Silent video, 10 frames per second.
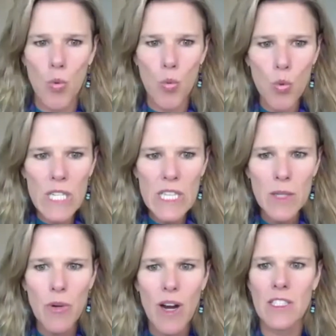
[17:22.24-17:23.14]

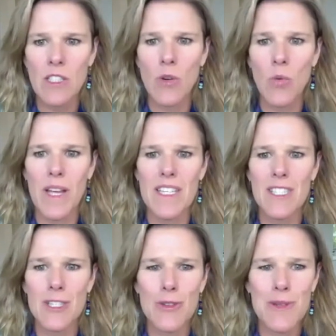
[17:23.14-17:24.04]
really practical
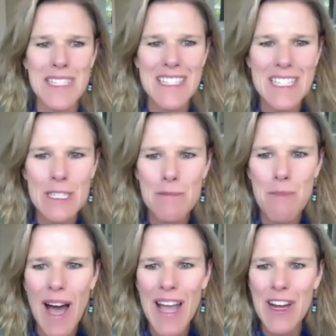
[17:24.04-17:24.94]
ways to
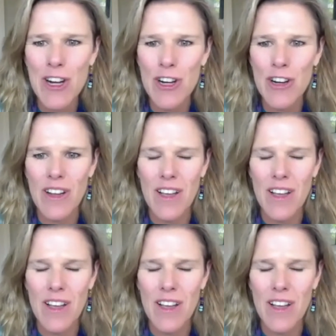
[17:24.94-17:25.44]
inspire